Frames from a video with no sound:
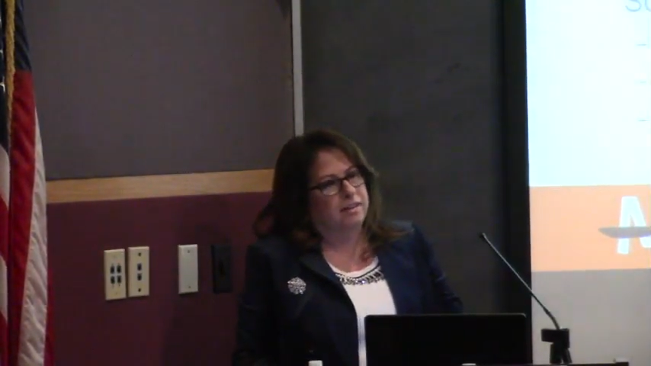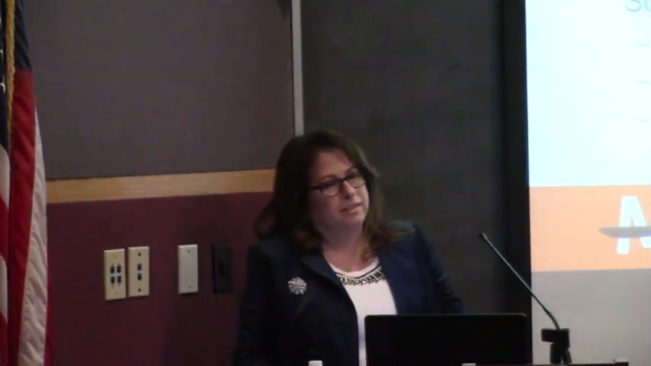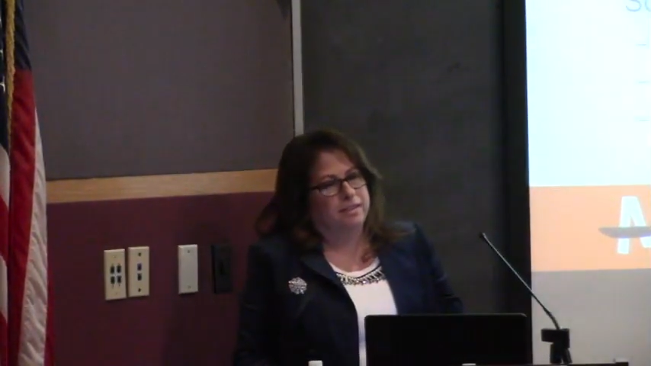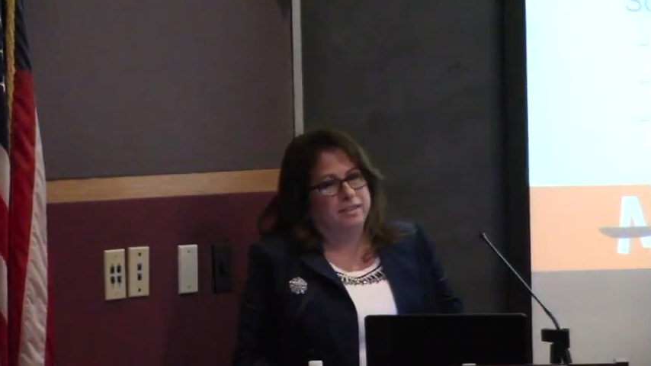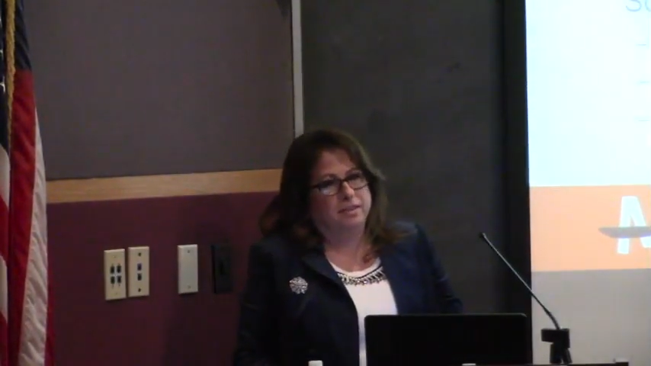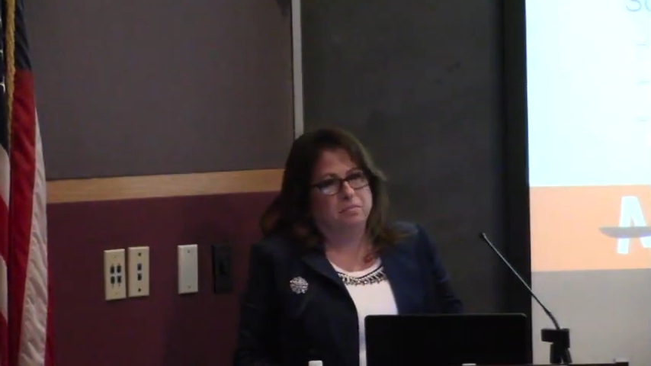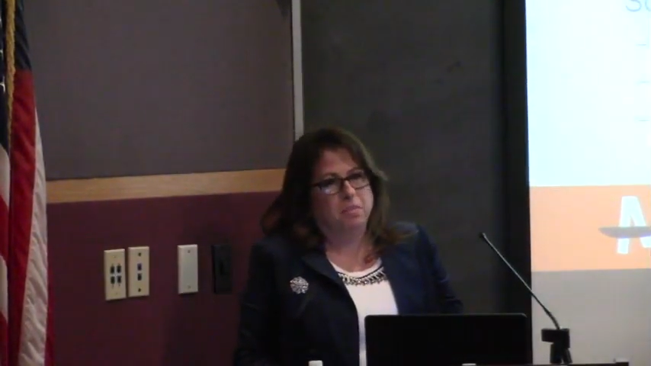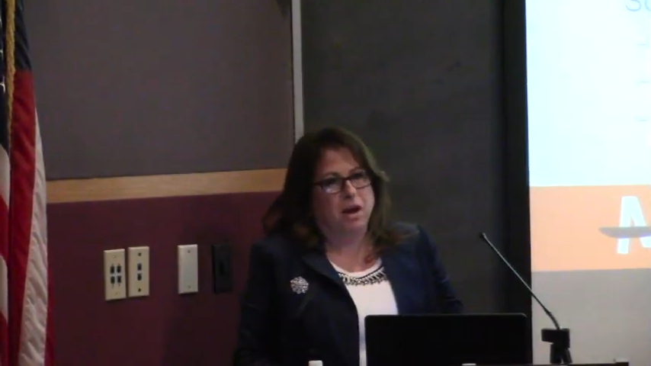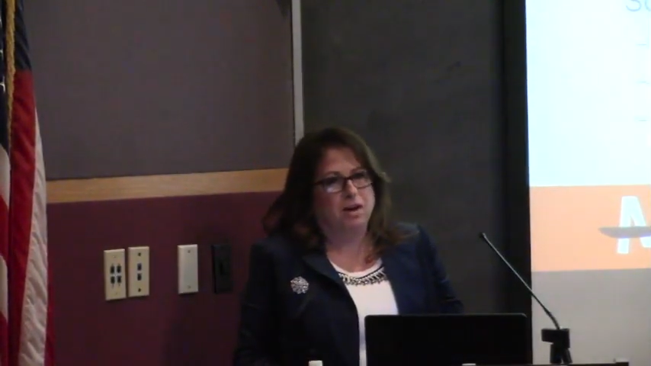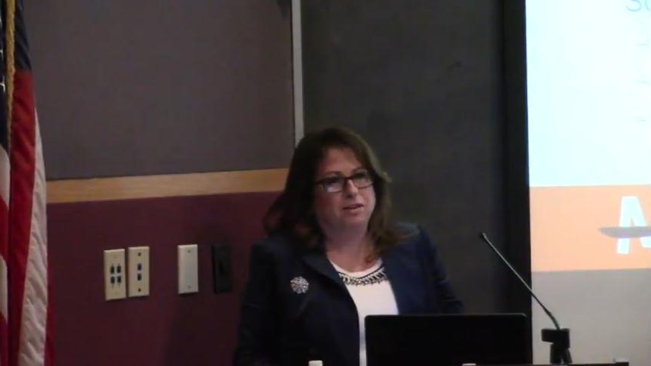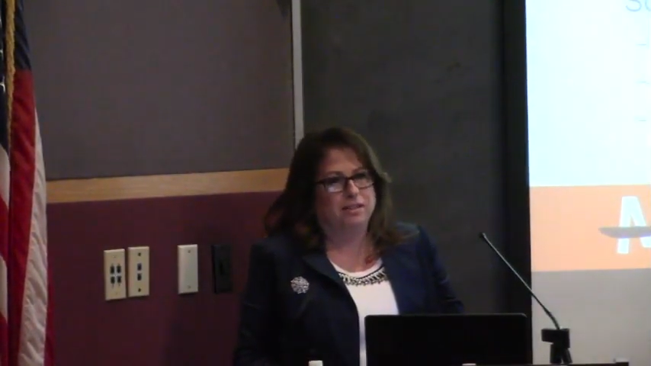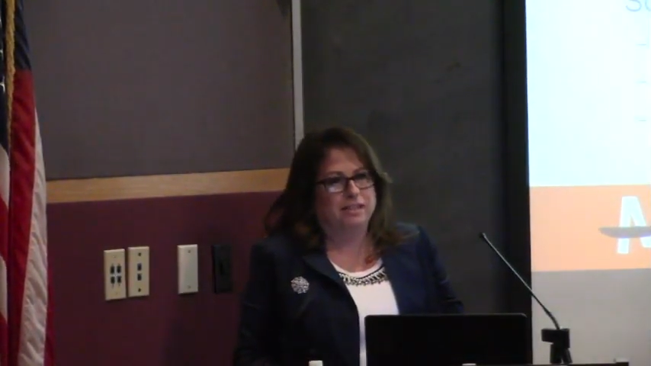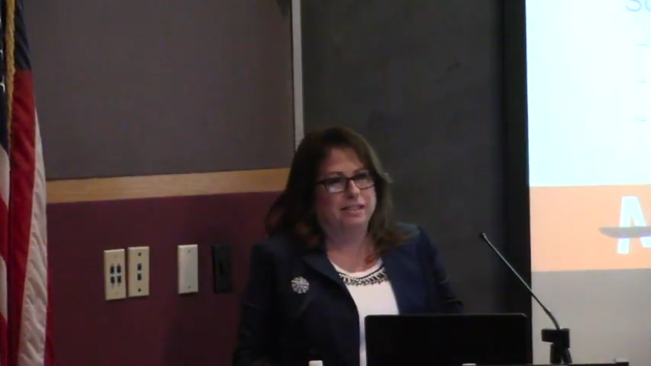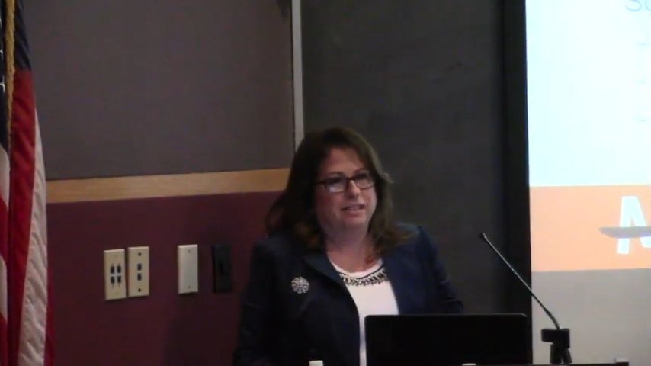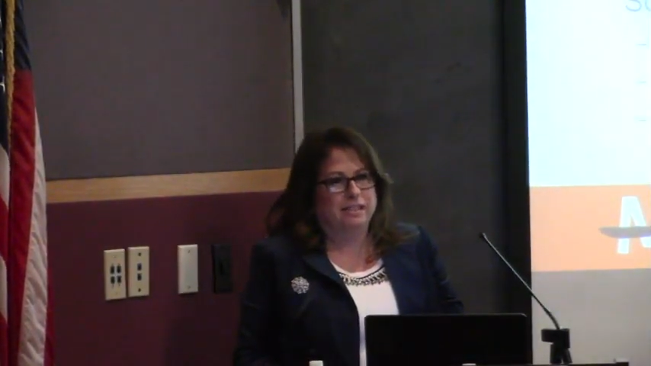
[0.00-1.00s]
it's
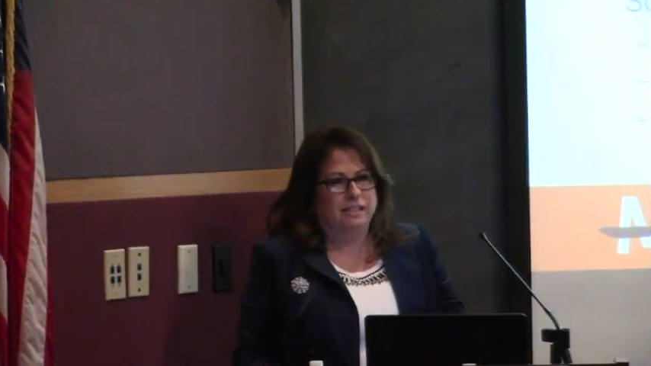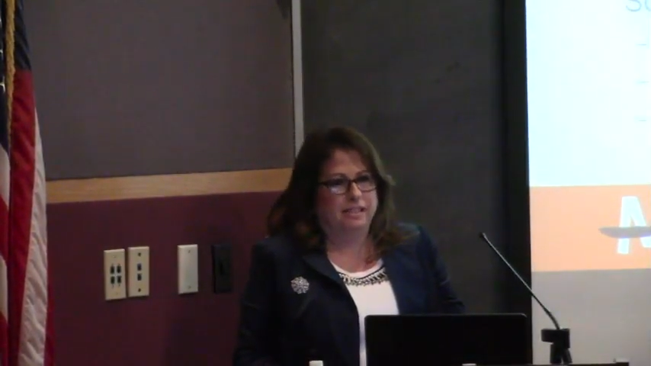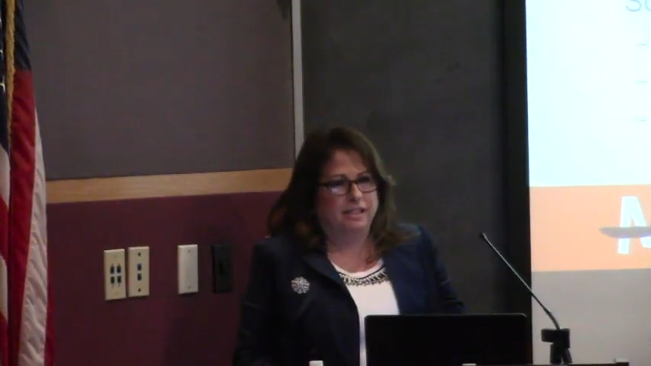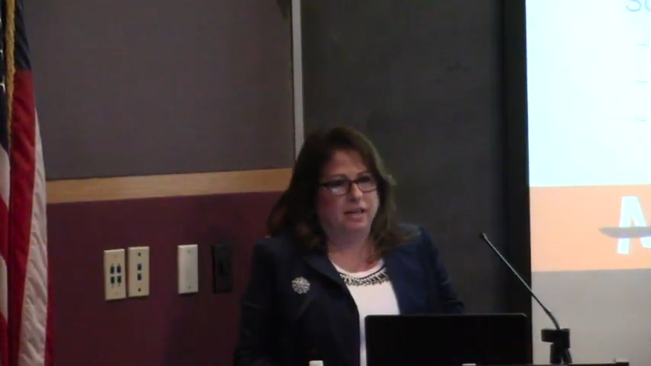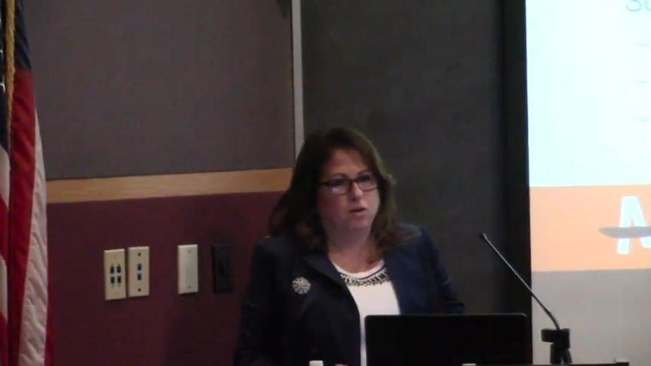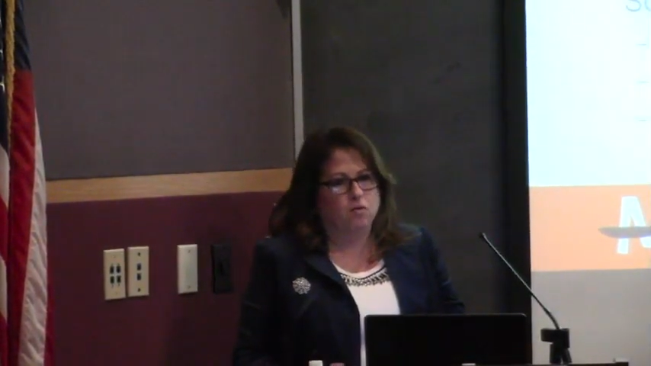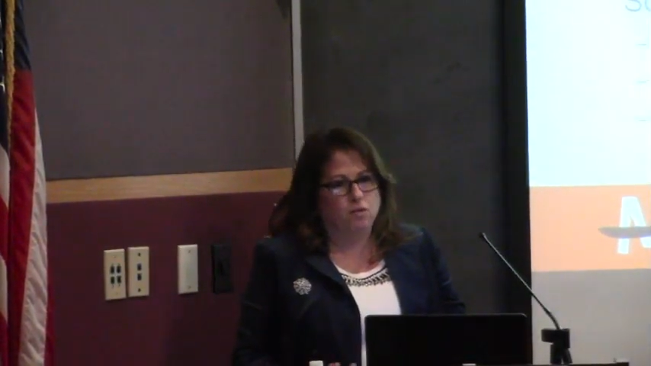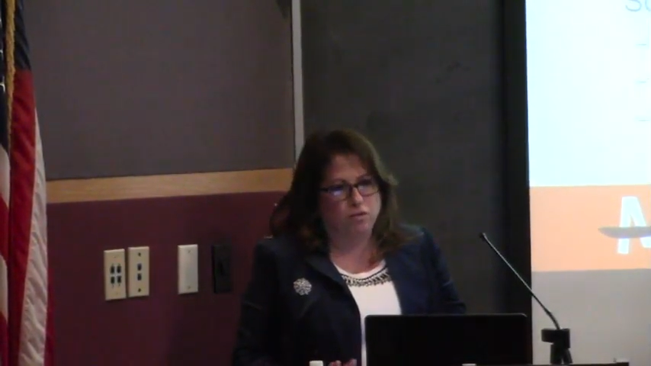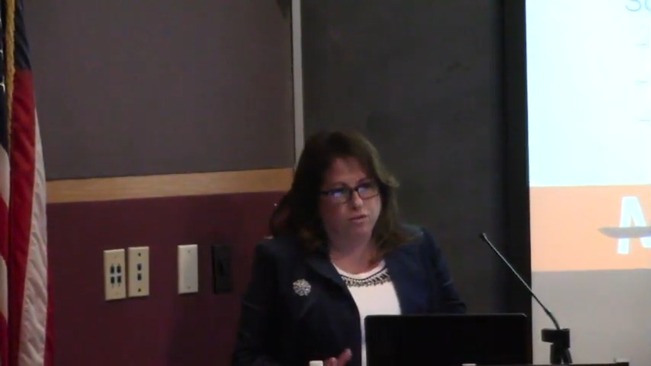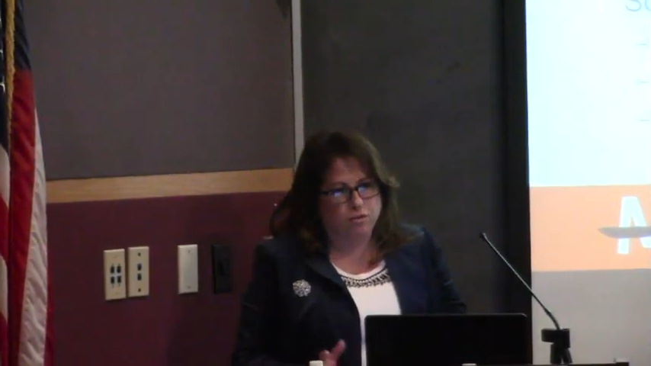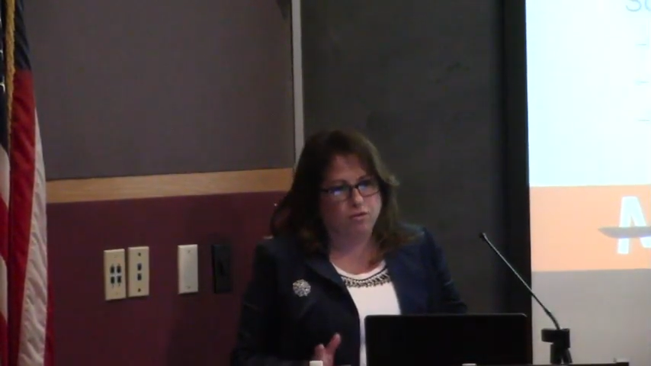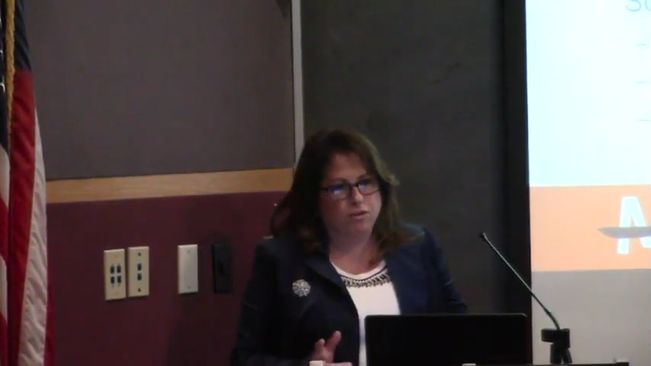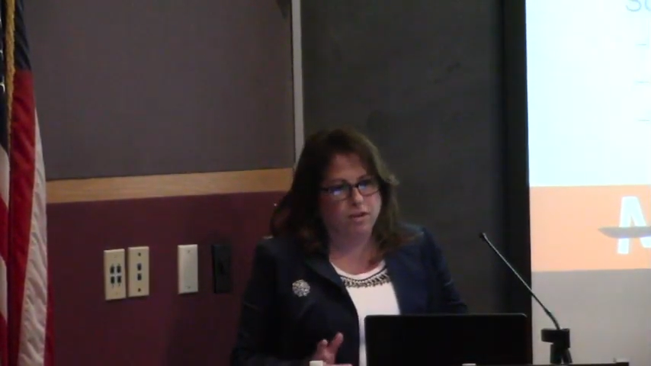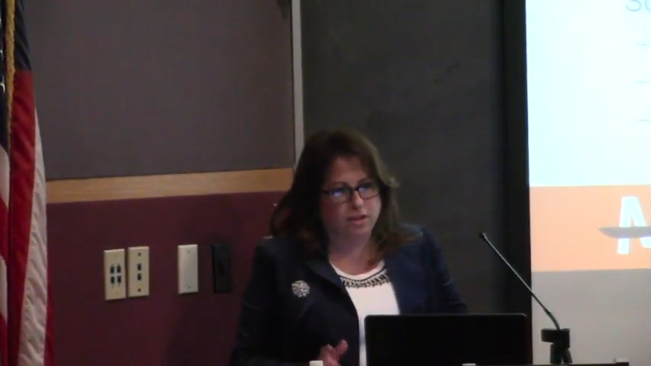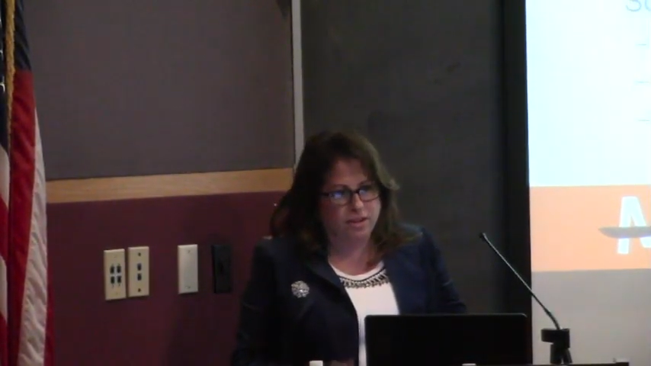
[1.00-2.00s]
embarrassing to say, over
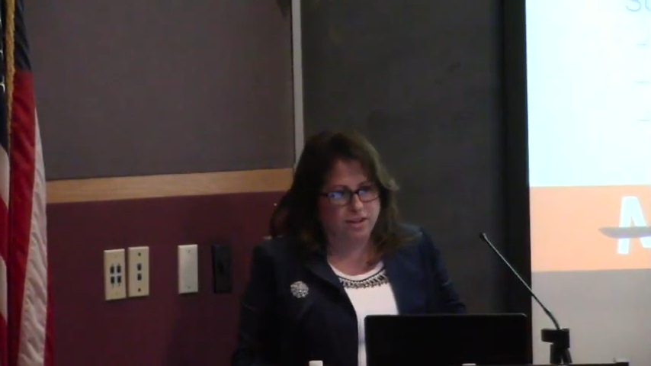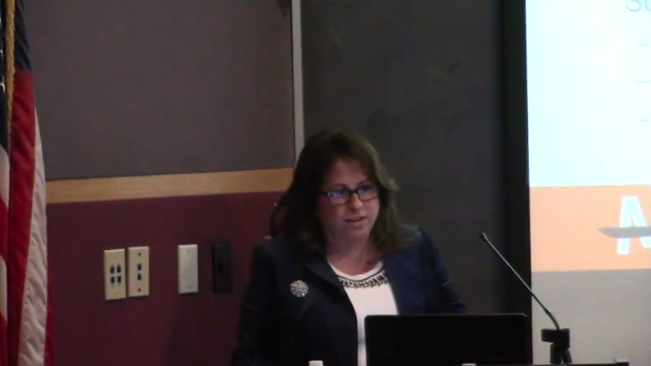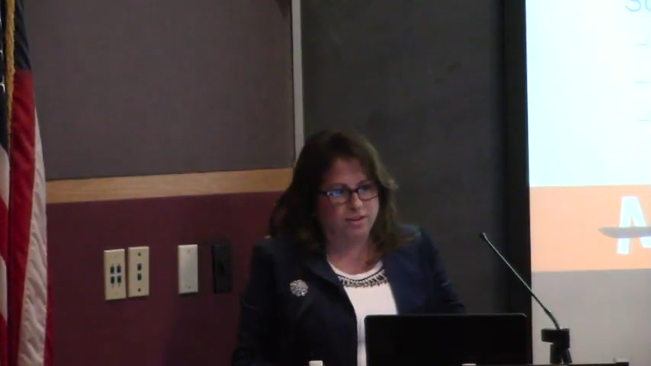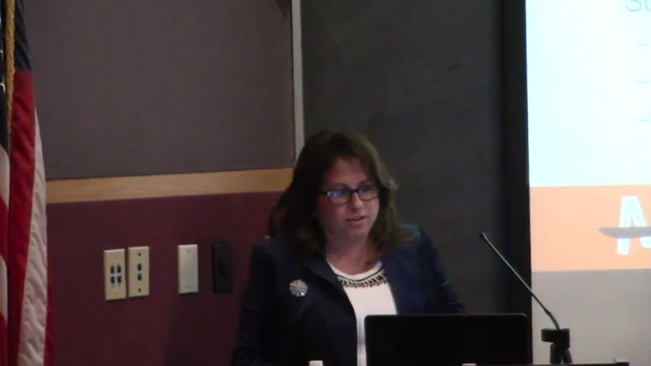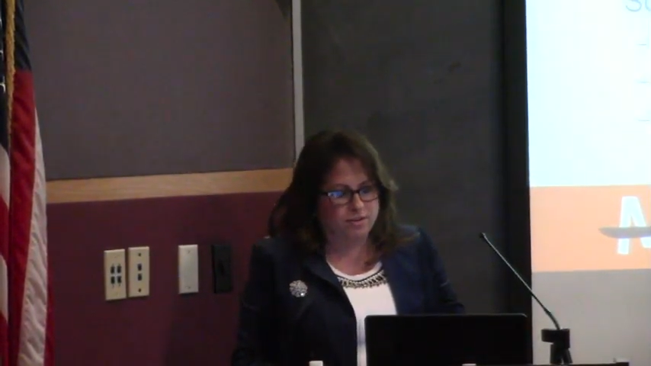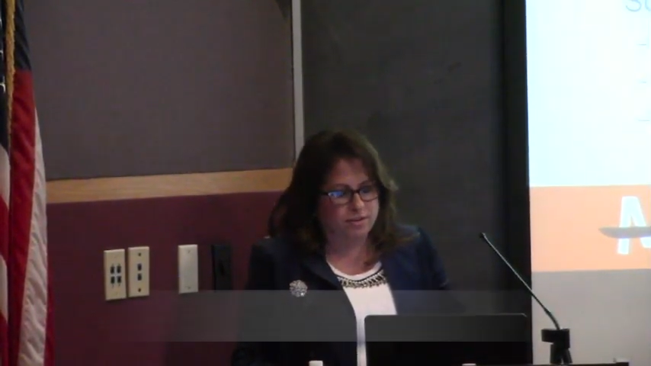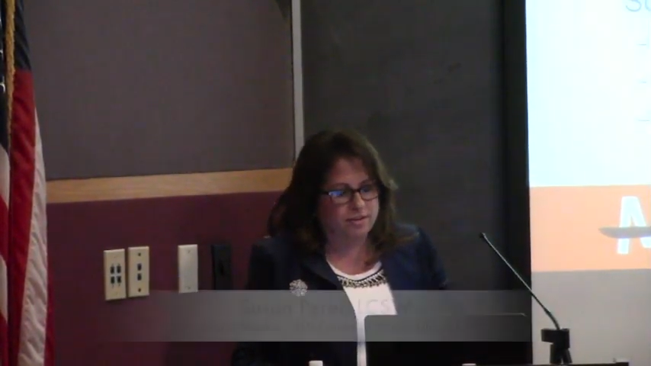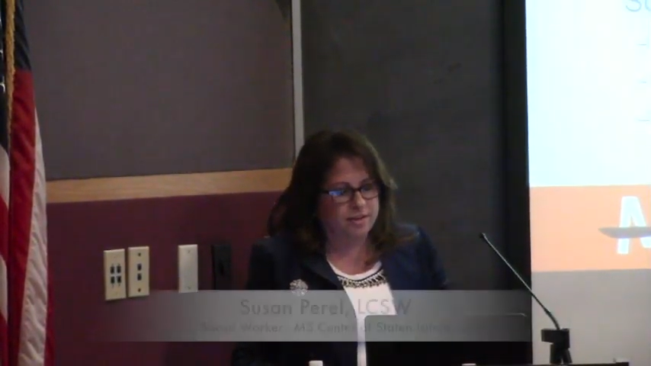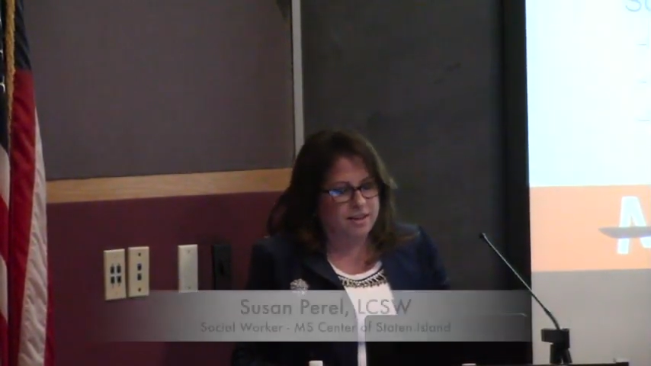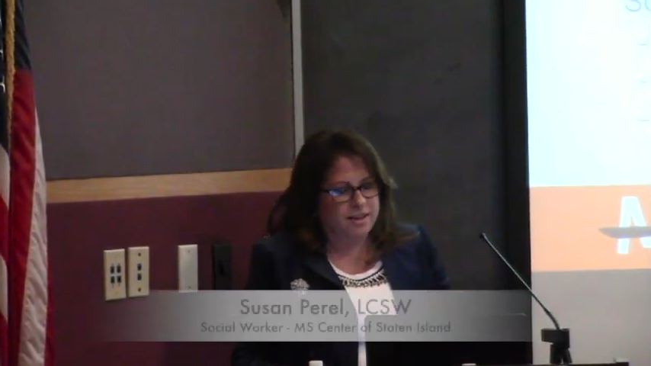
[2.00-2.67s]
30 years.